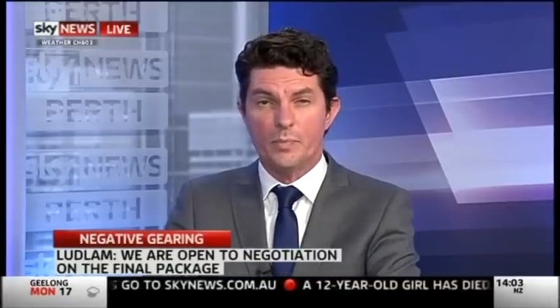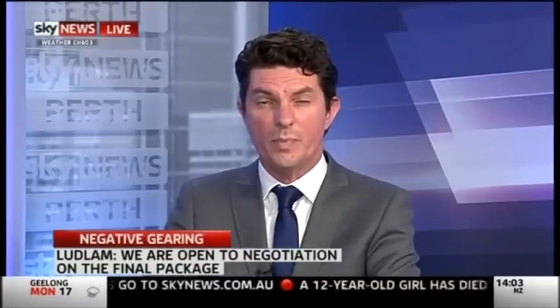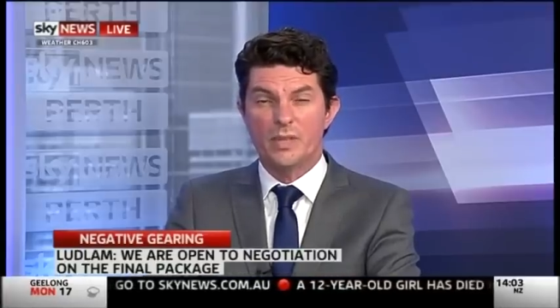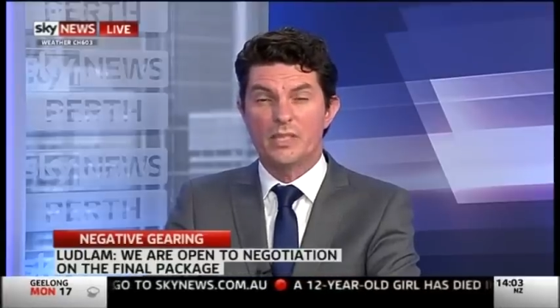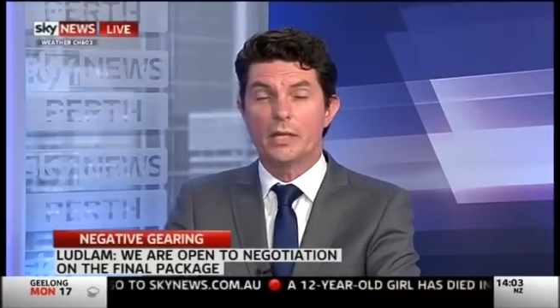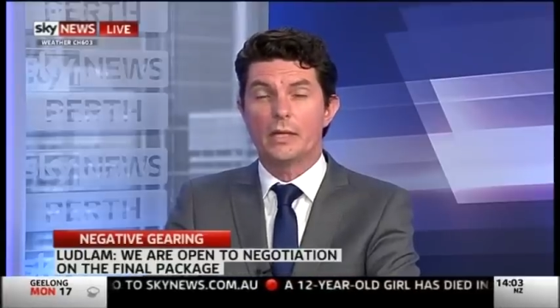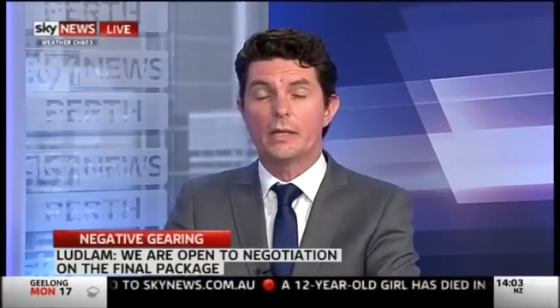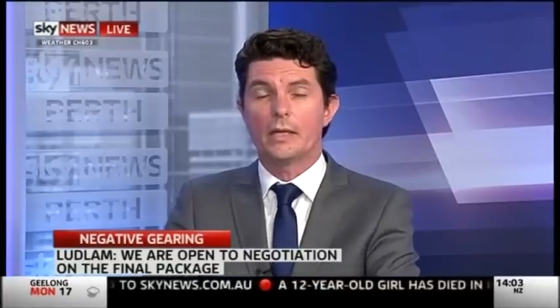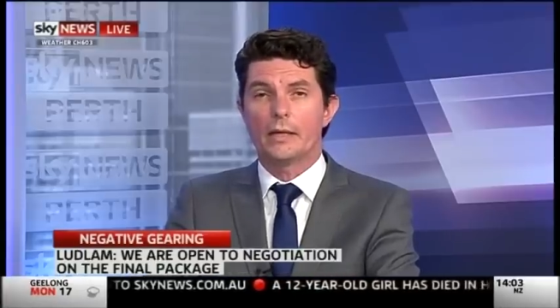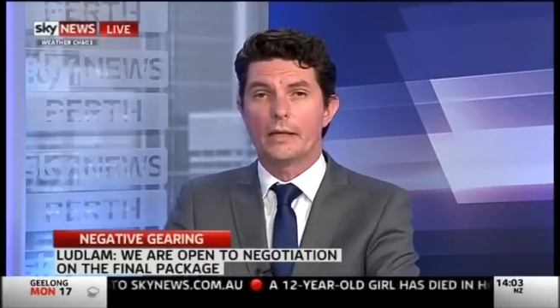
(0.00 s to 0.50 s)

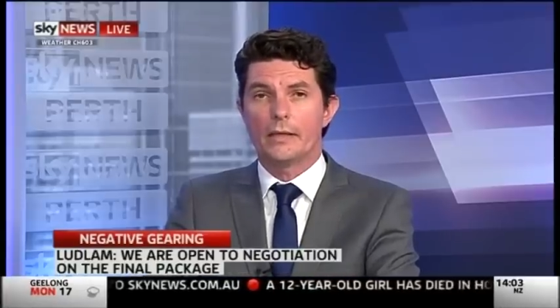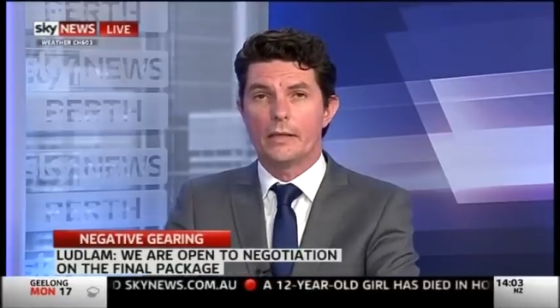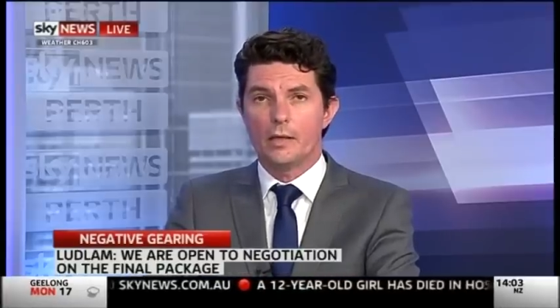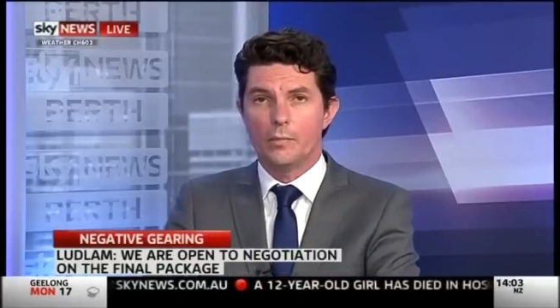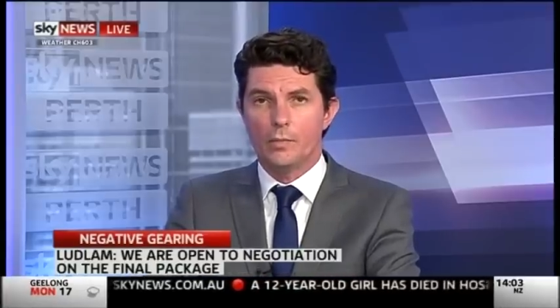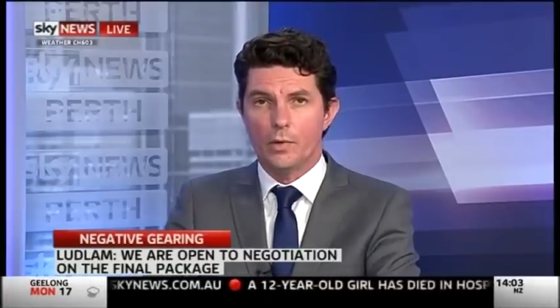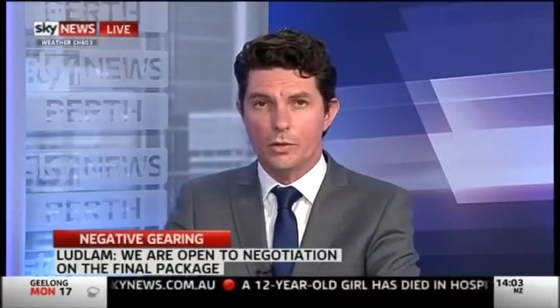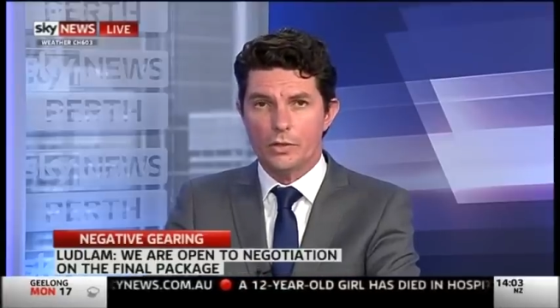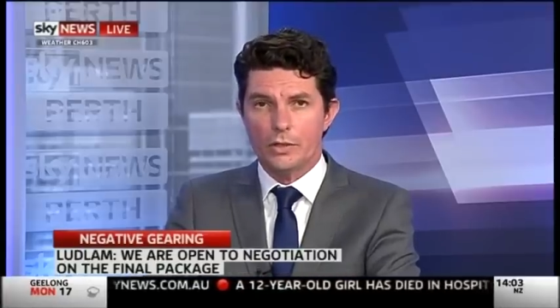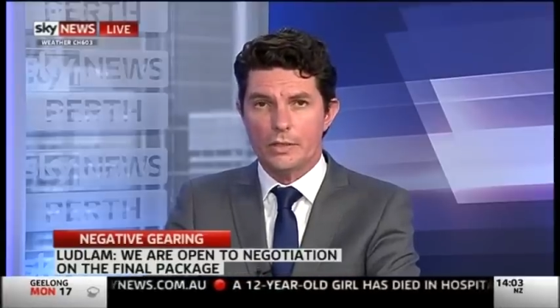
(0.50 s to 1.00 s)
particularly the
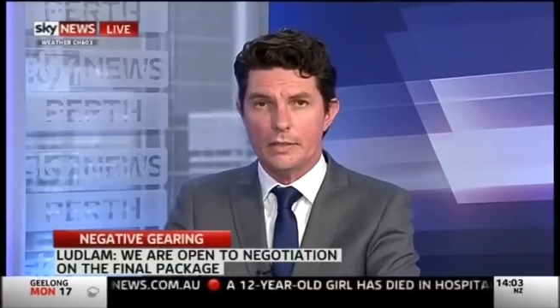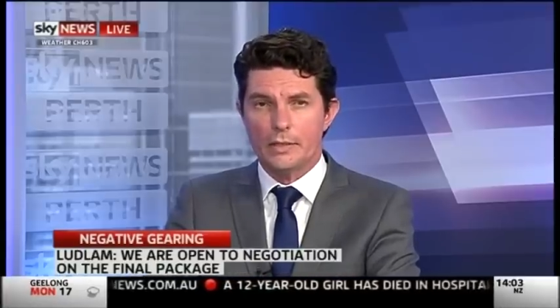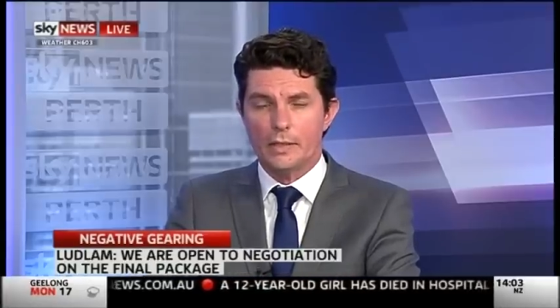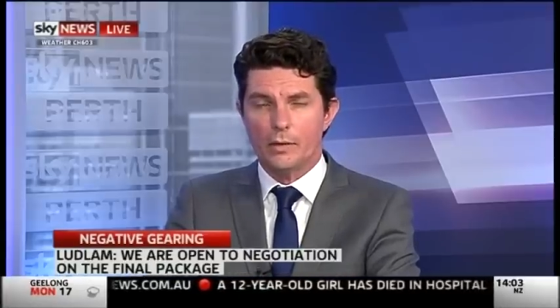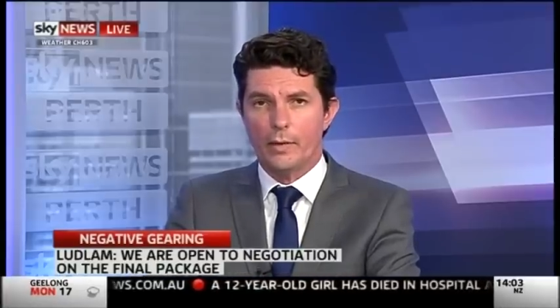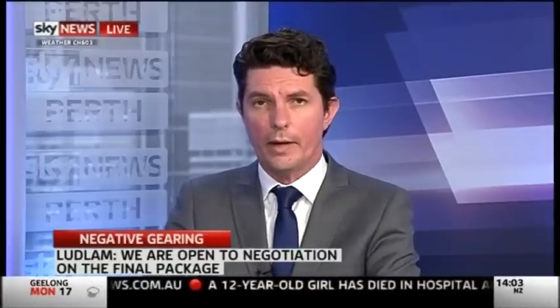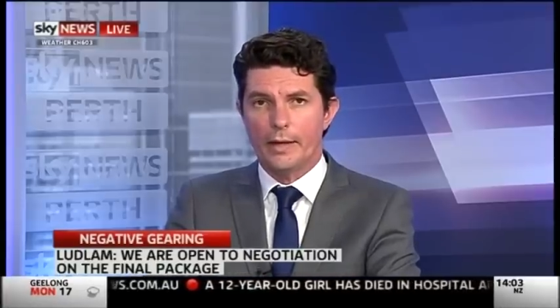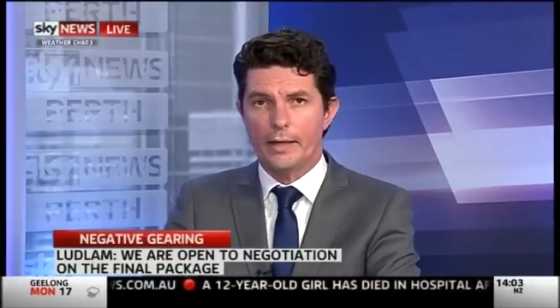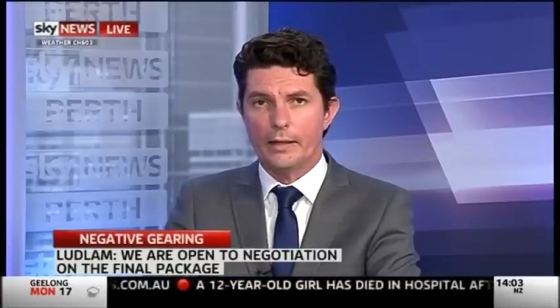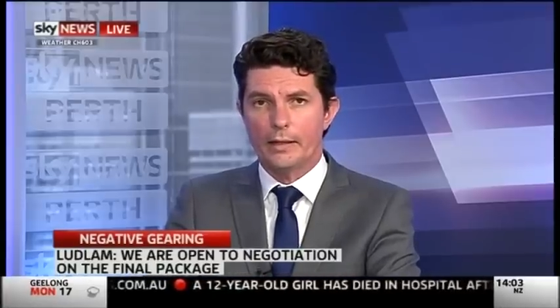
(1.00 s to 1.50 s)
emergency
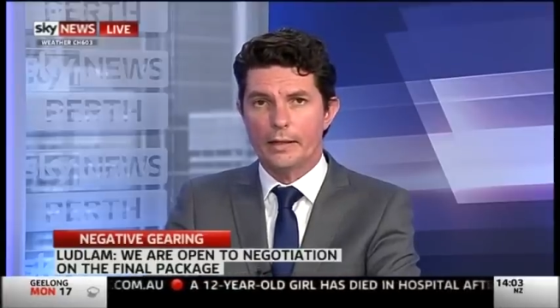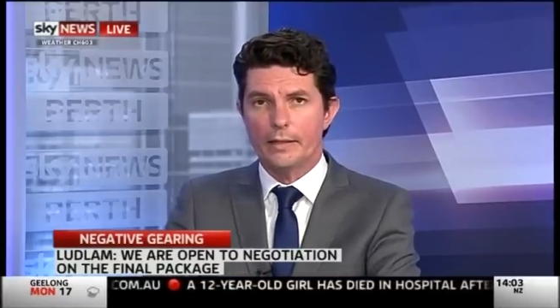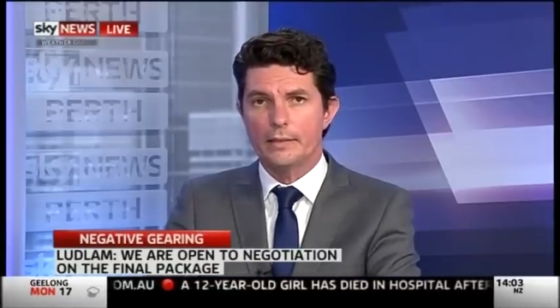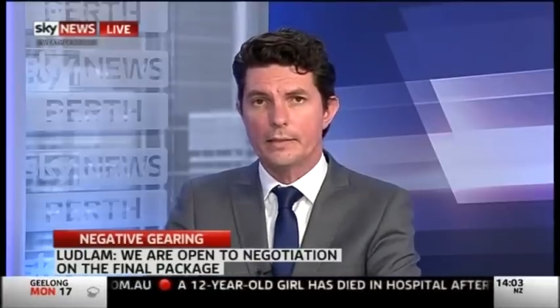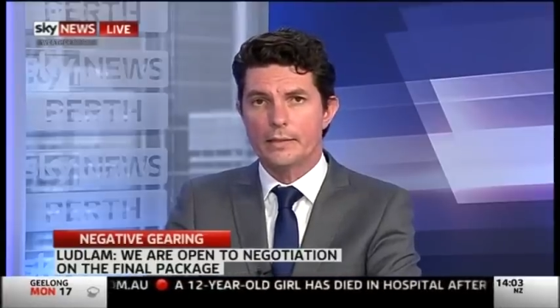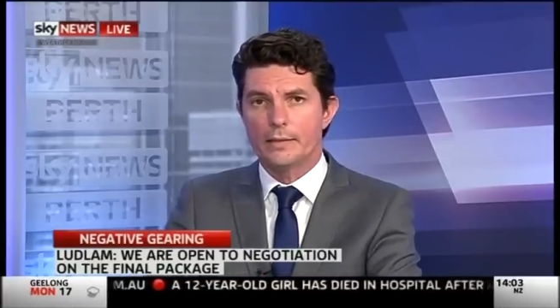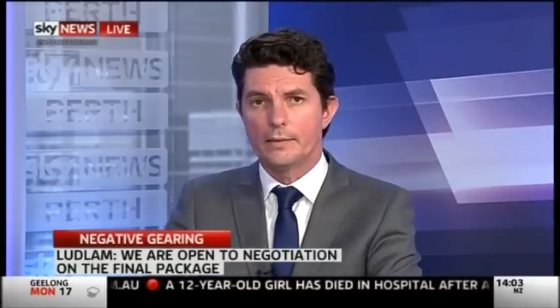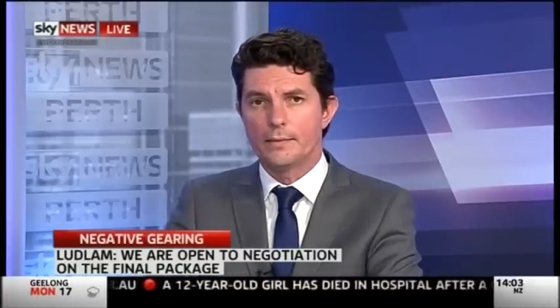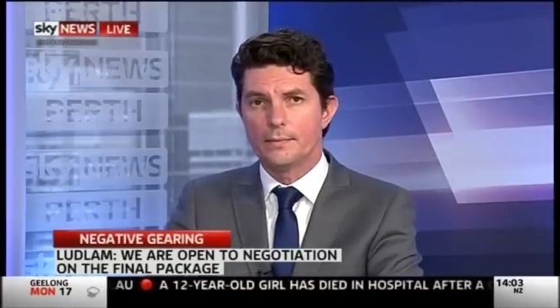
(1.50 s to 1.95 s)
waiting list.